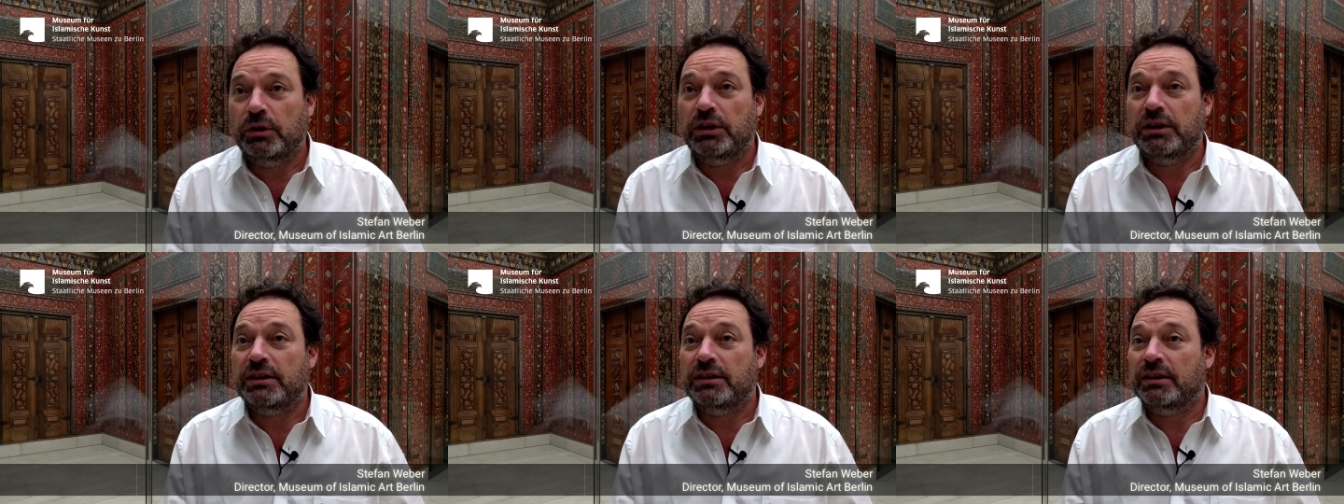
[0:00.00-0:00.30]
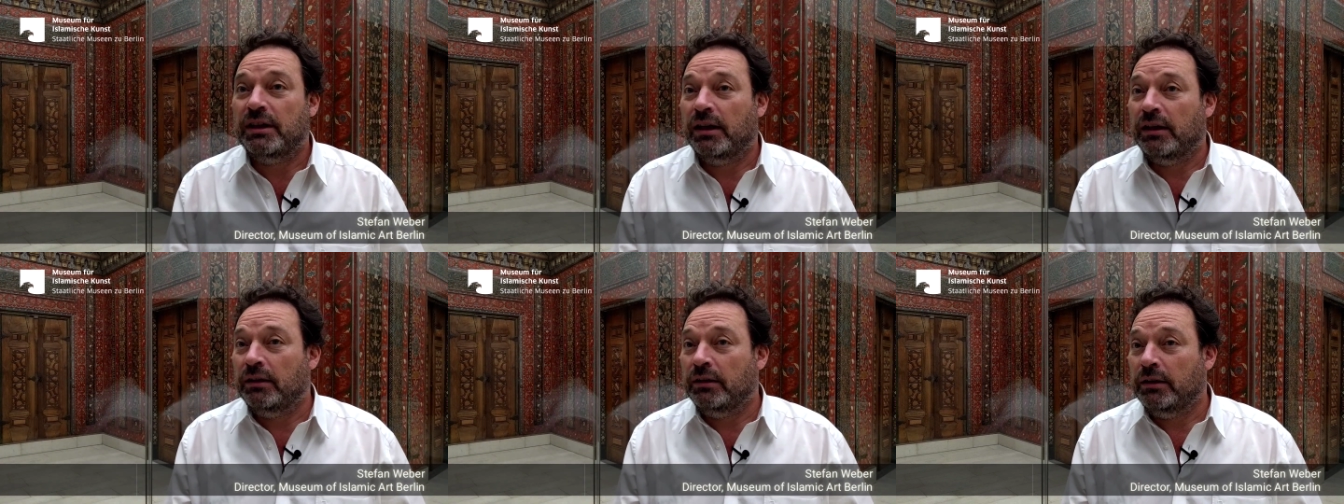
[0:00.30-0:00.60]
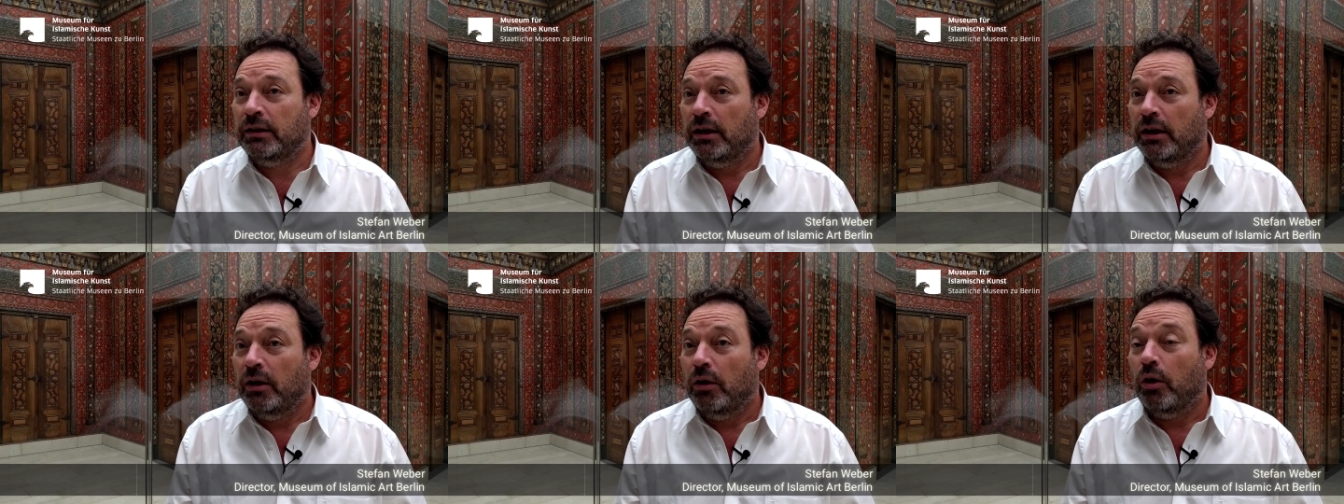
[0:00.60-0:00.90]
which is
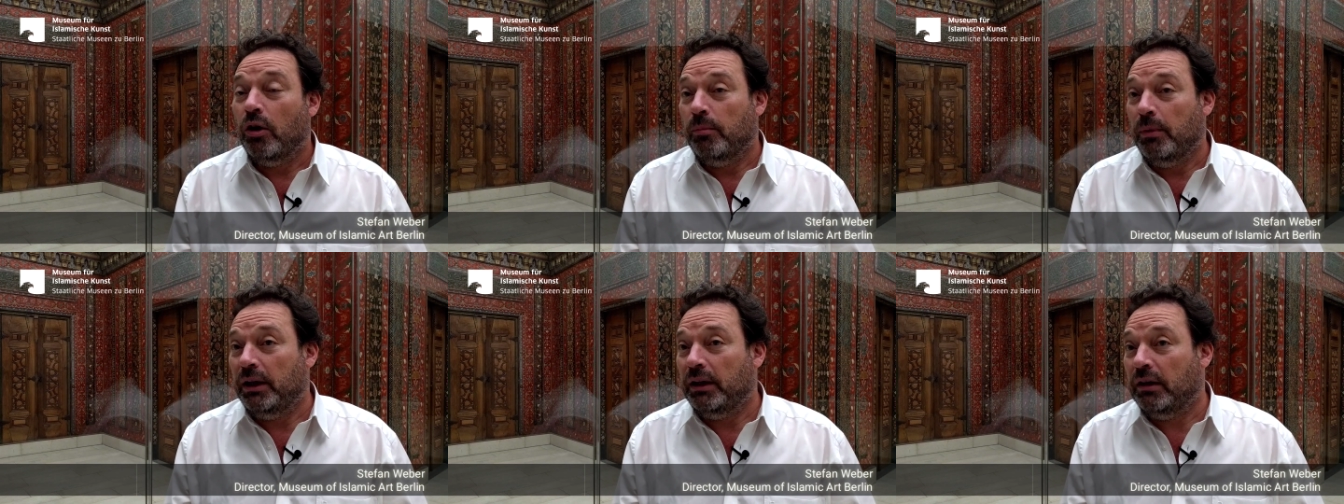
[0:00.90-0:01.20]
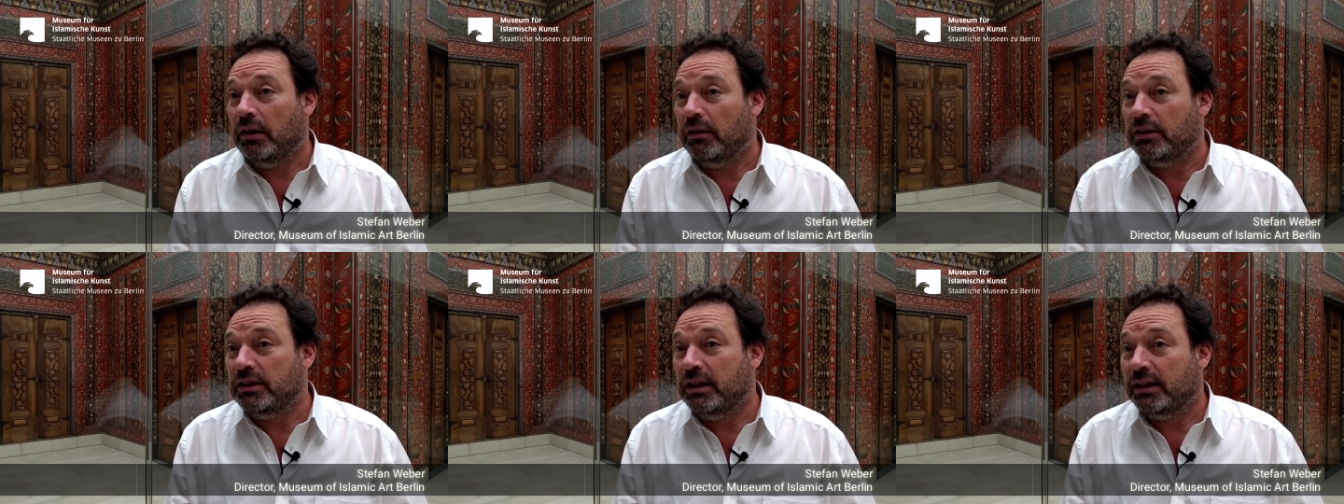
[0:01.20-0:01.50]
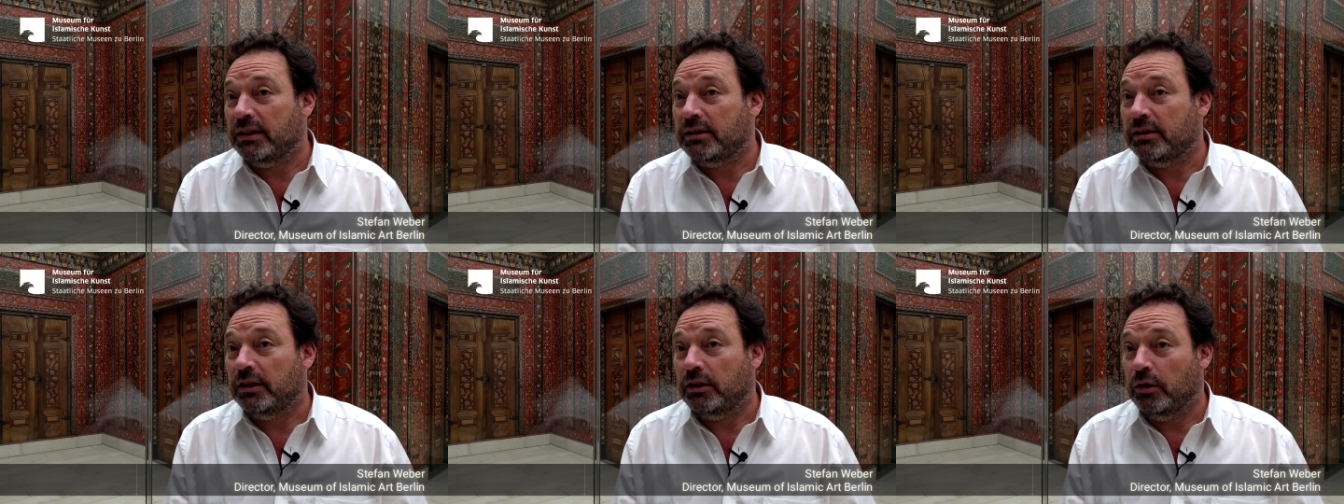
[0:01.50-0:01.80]
done or uh, made in
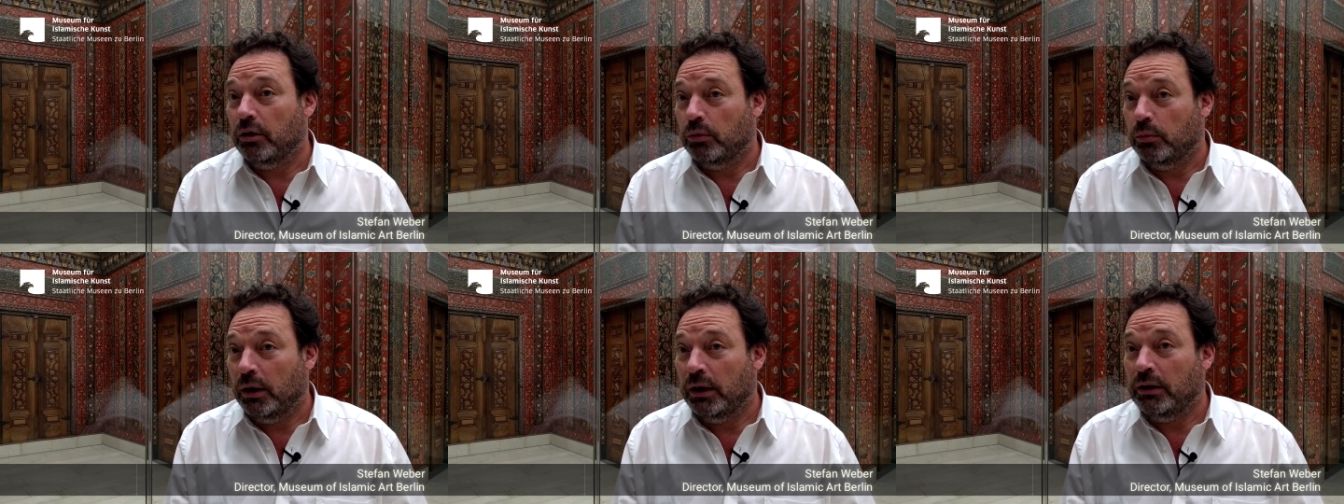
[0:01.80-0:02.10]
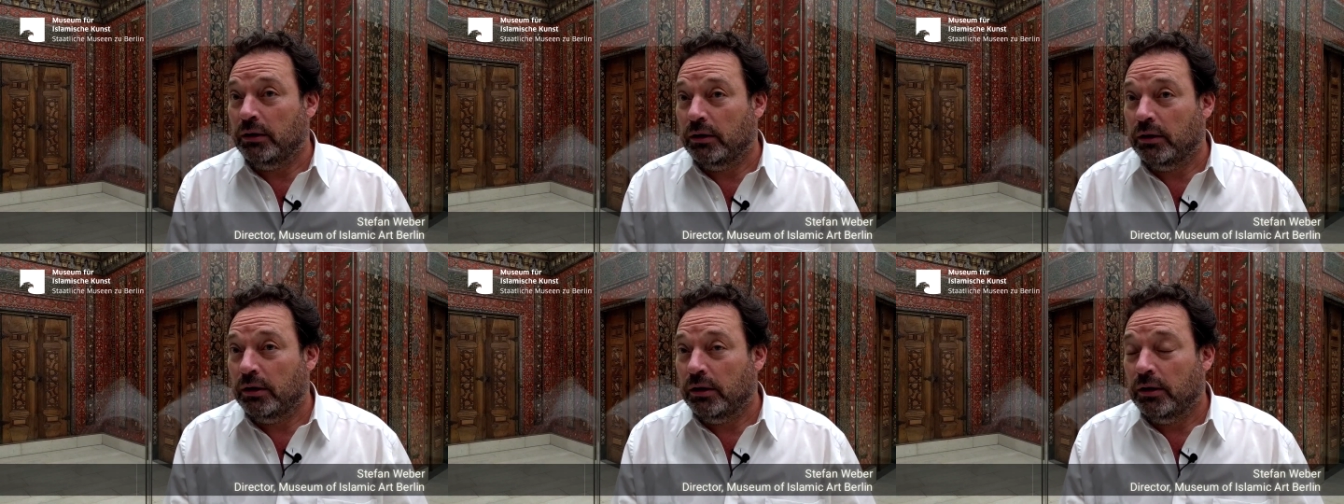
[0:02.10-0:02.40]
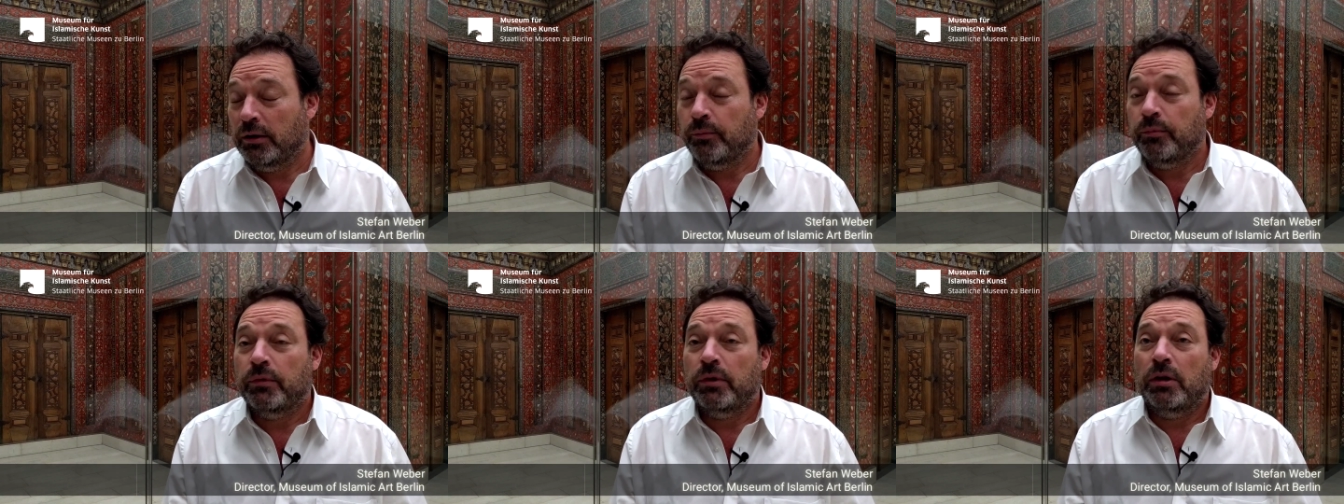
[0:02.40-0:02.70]

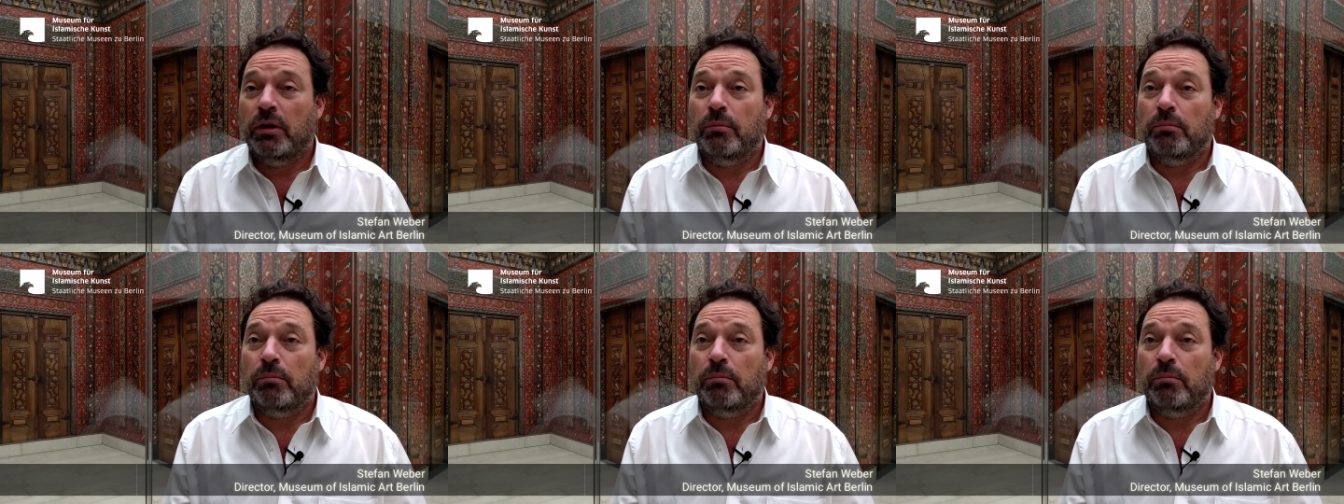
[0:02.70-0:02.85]
1601